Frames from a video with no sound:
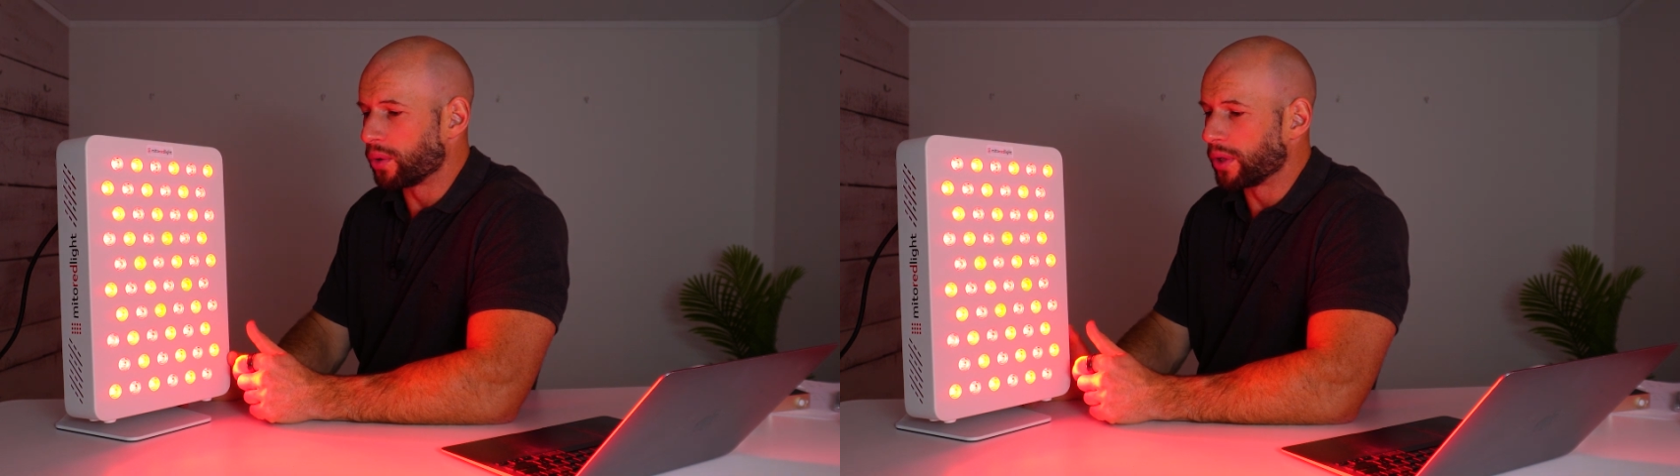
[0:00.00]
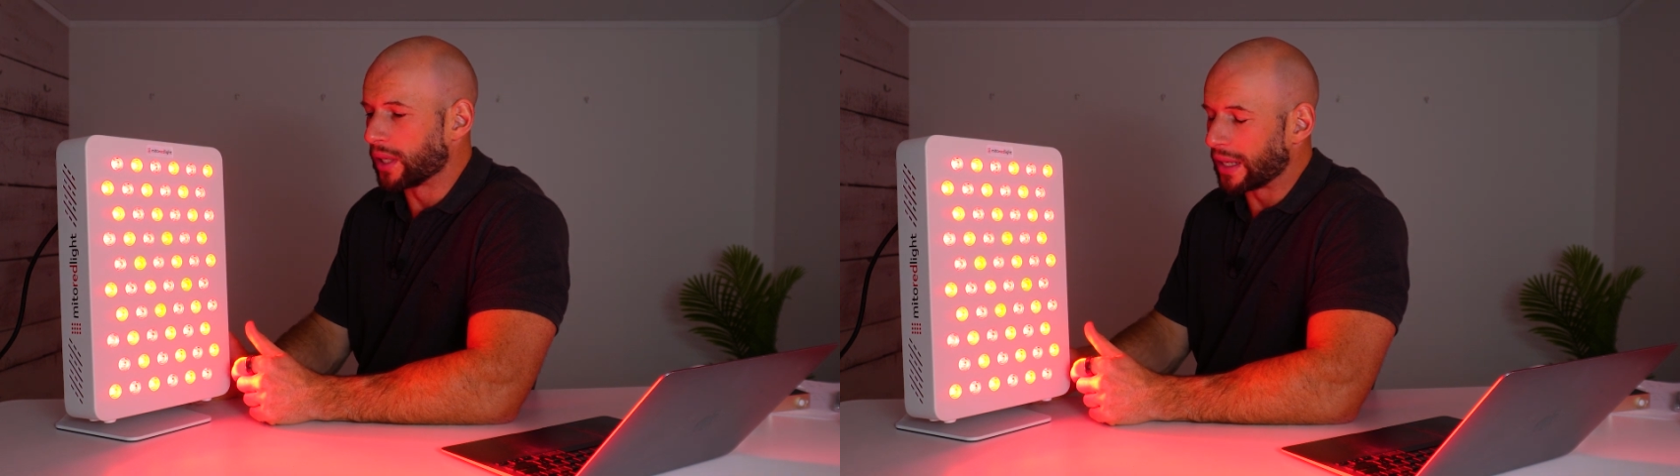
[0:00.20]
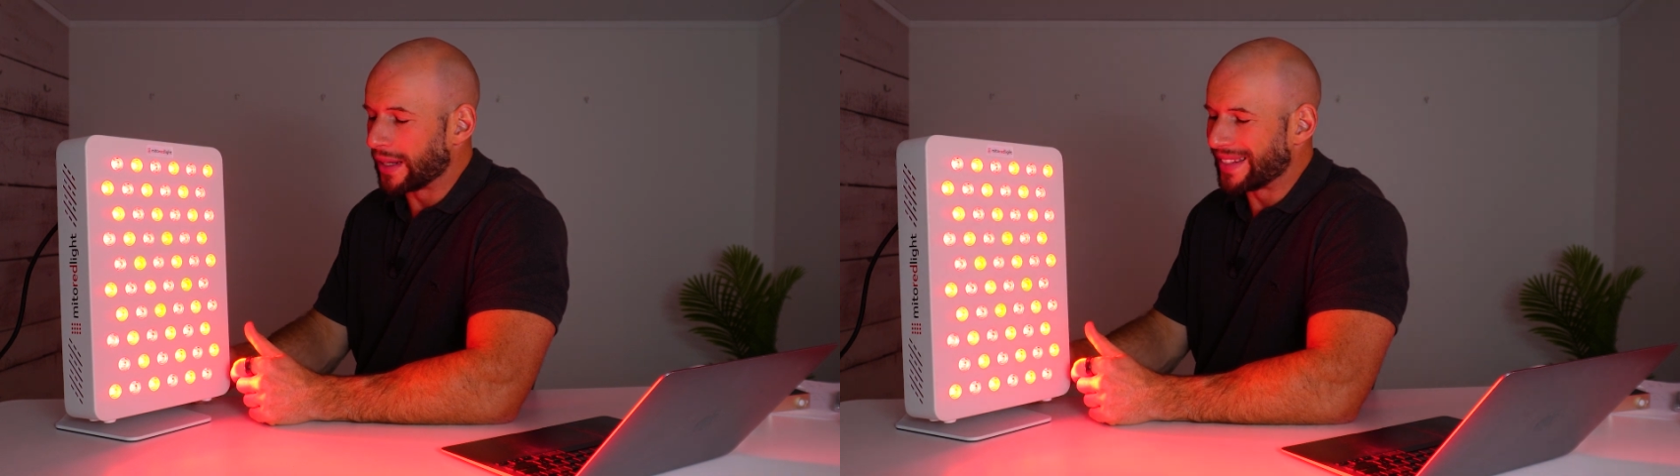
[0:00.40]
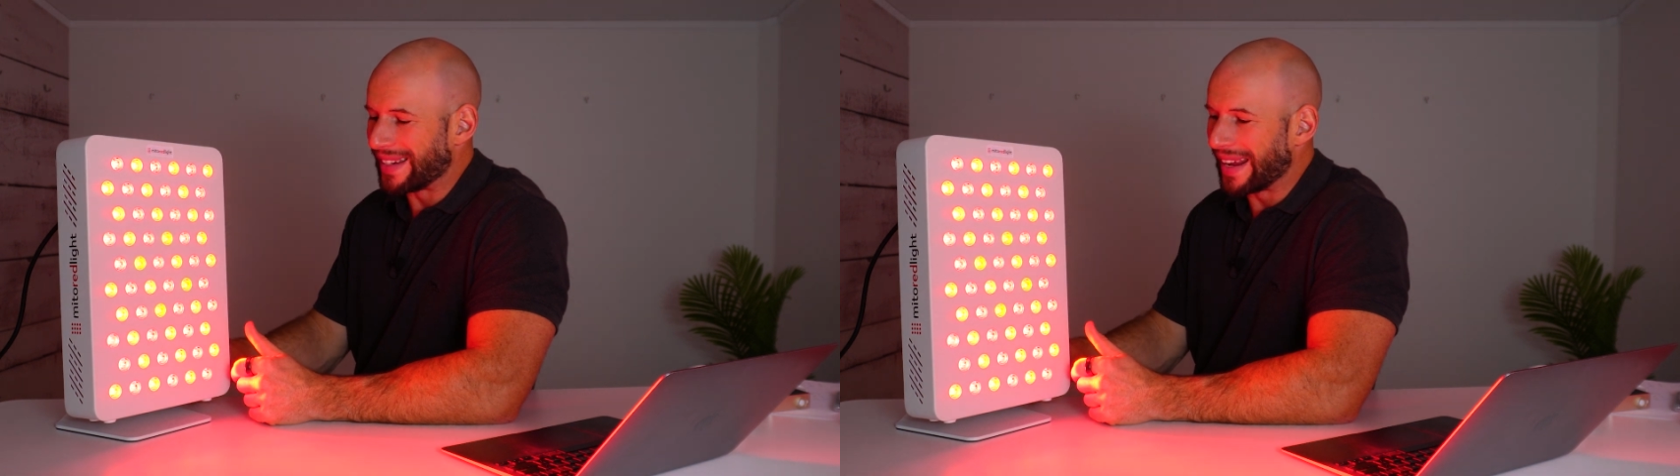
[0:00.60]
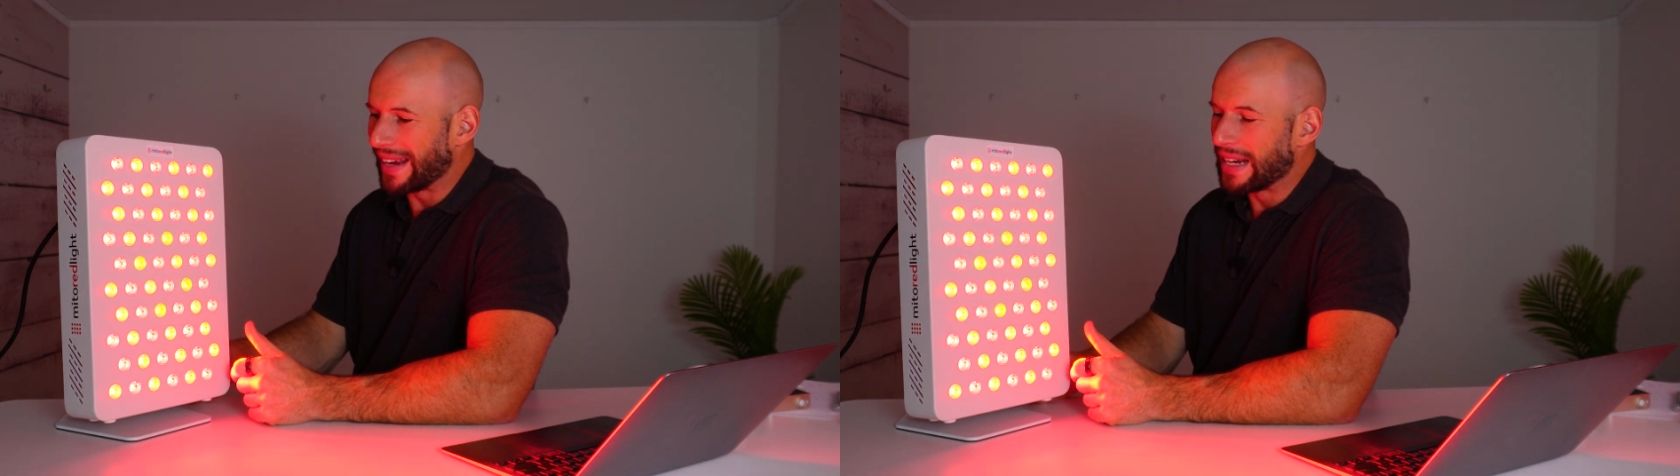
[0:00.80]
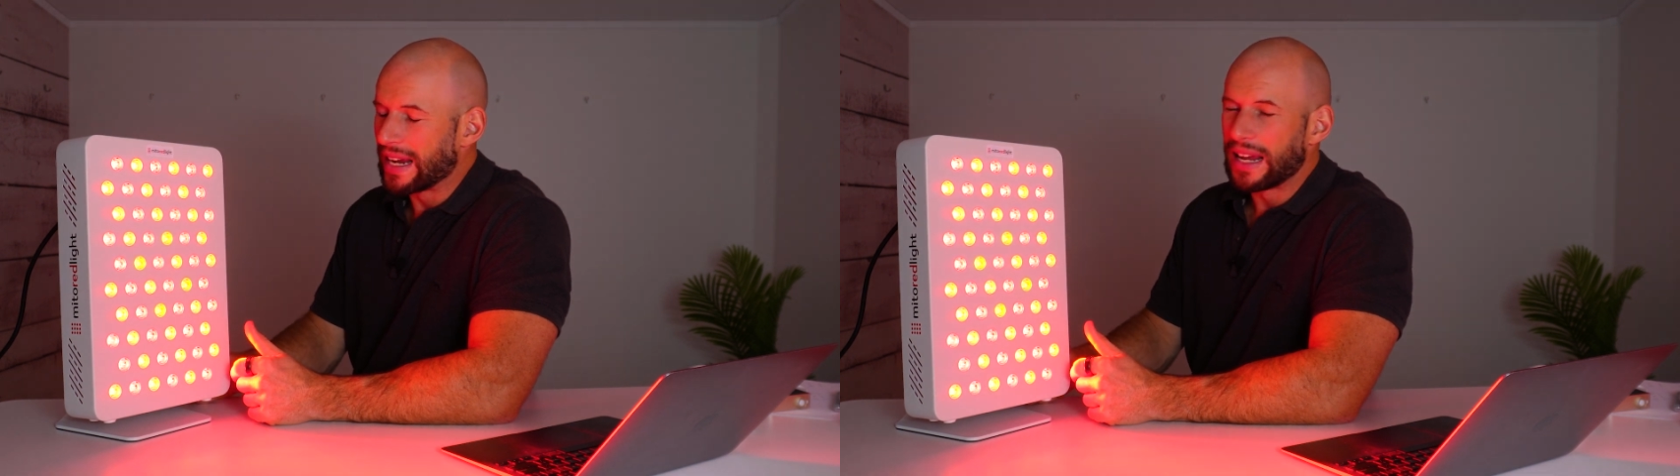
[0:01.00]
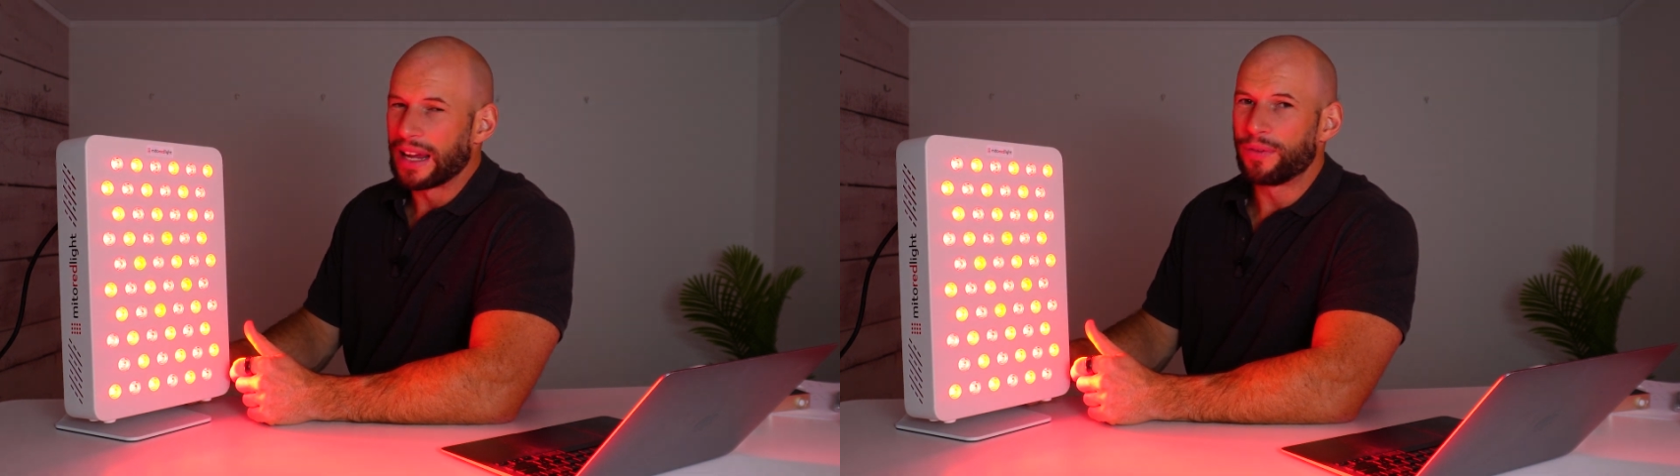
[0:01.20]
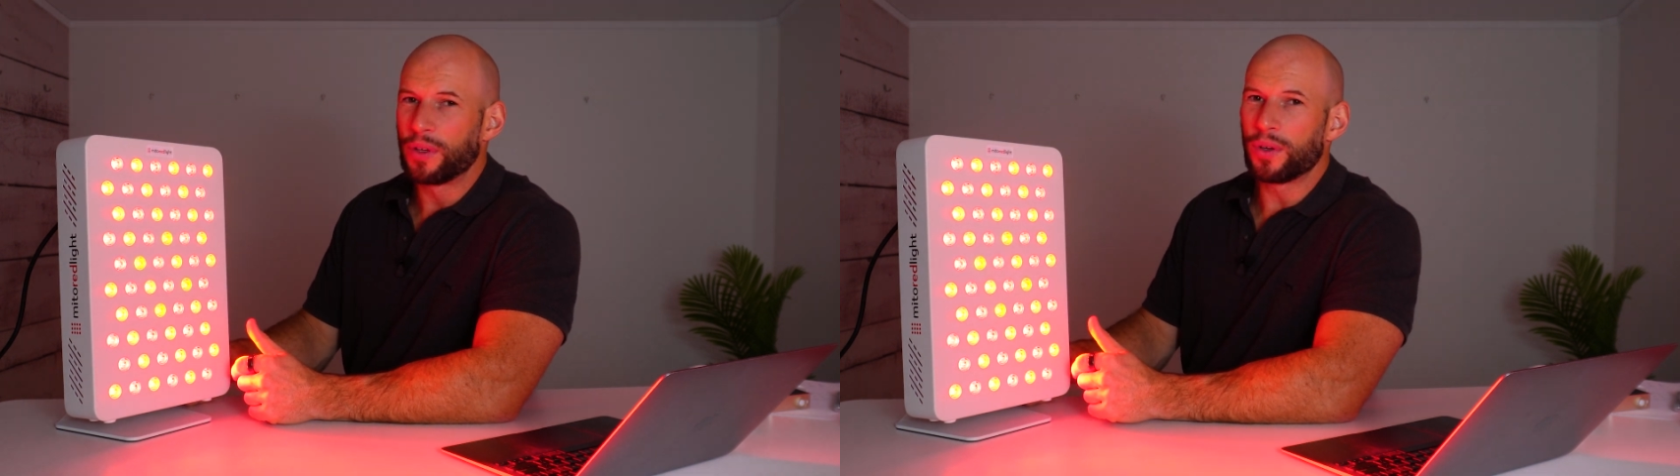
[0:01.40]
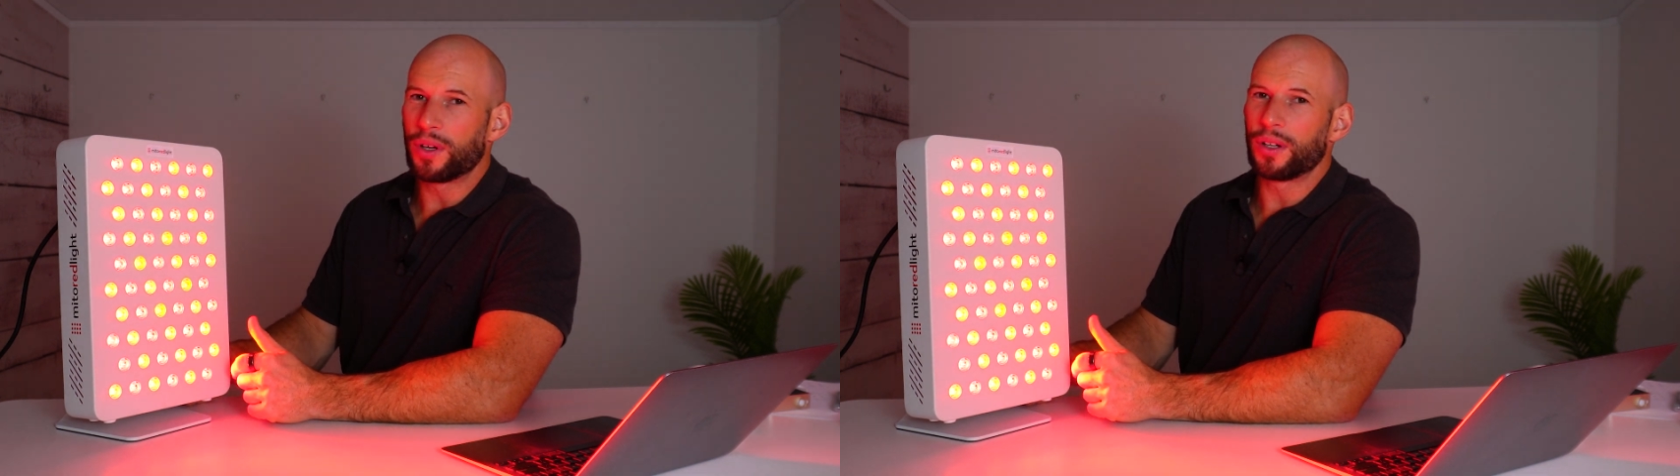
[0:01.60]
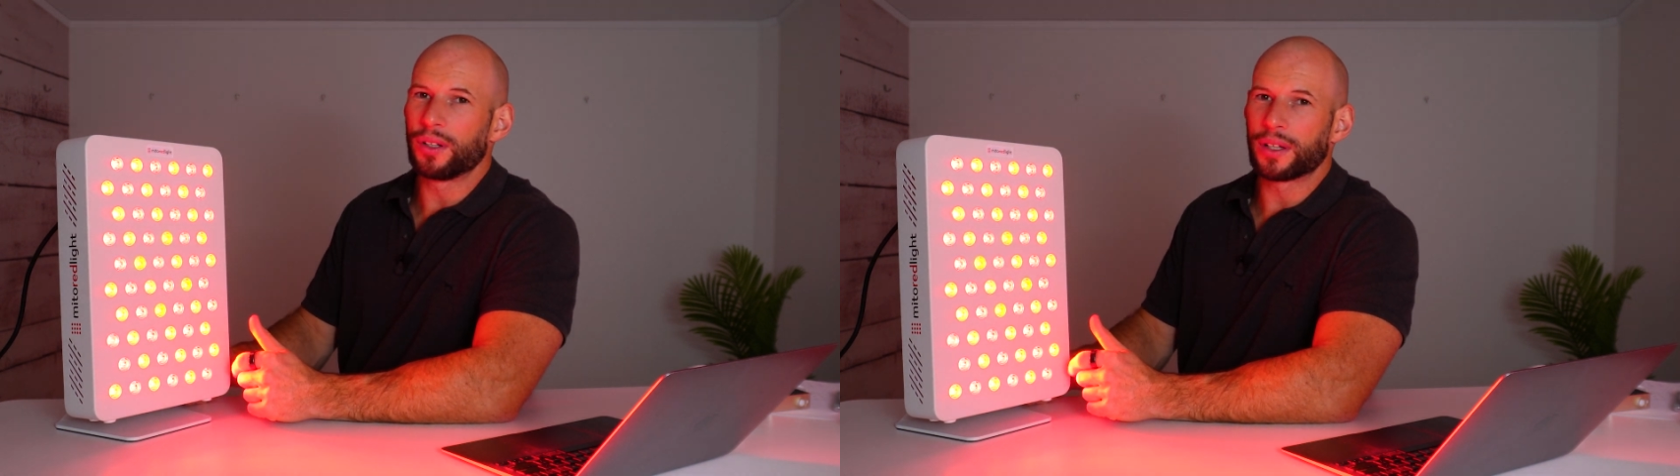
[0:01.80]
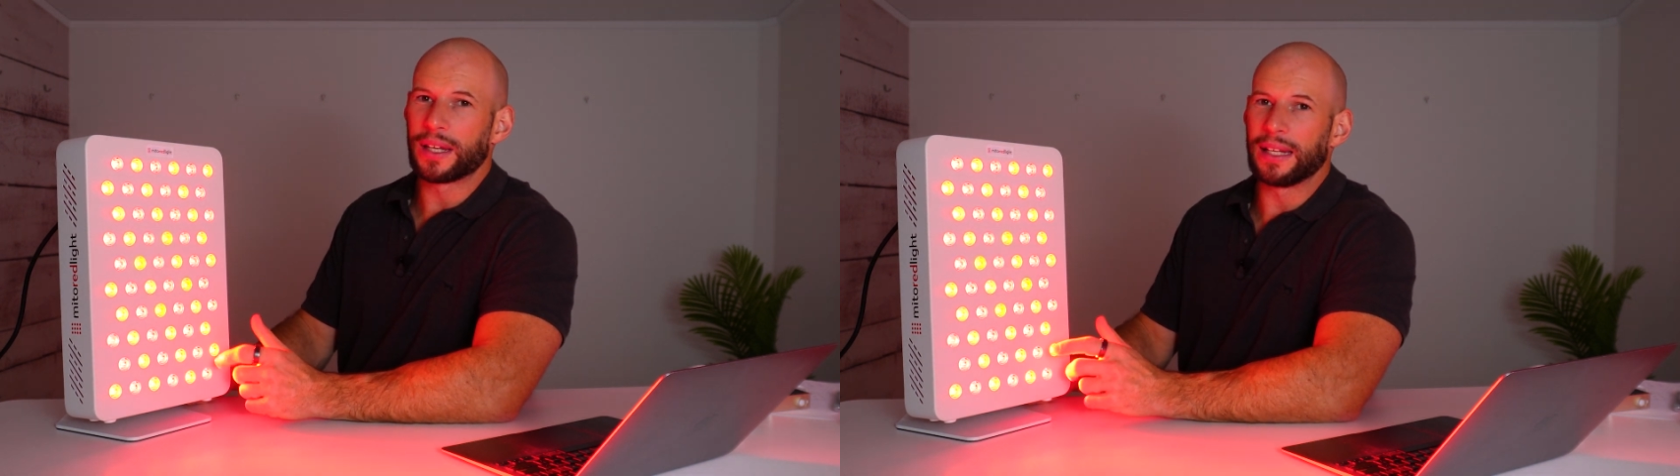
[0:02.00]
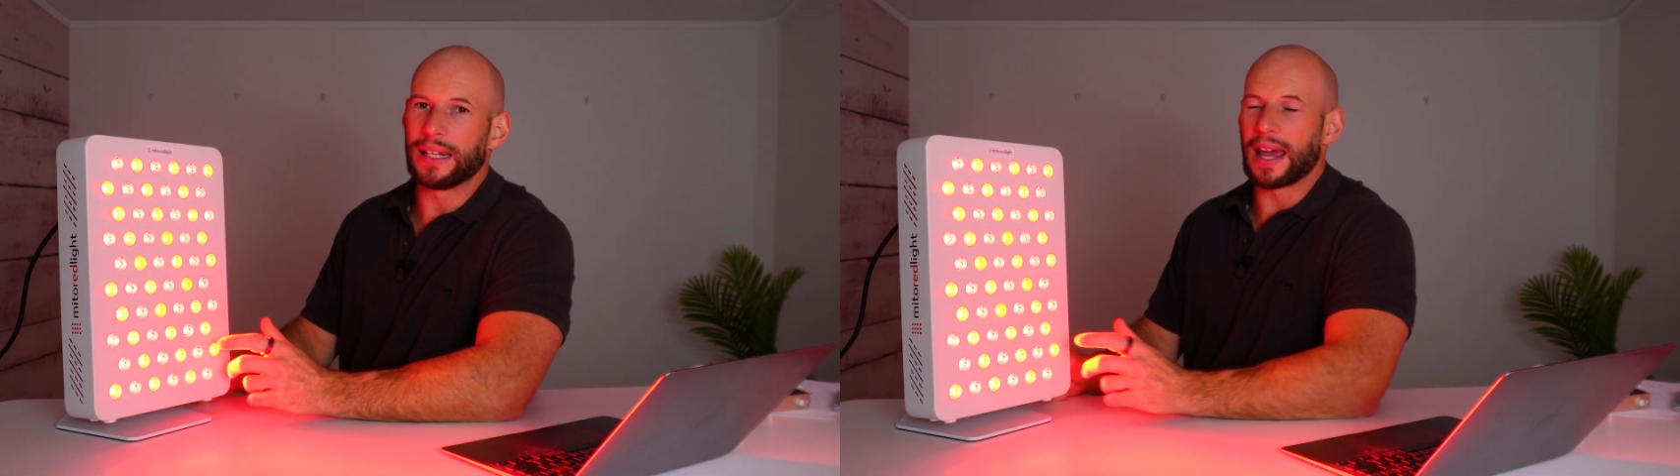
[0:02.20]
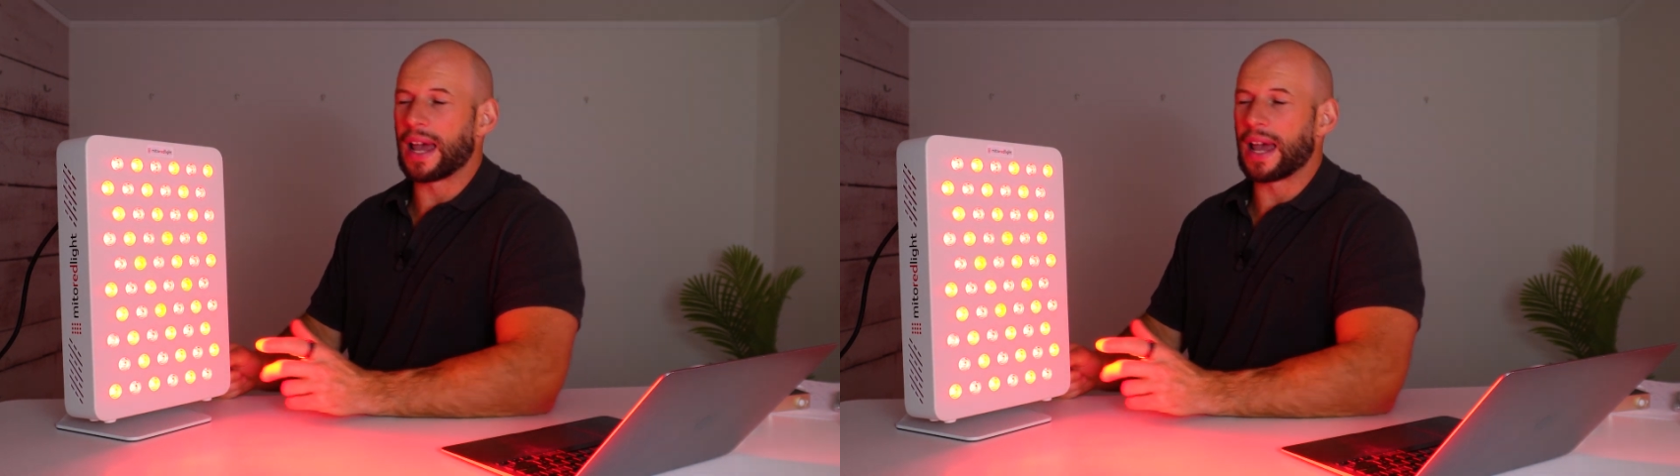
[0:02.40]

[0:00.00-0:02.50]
all you're going to need. If you are looking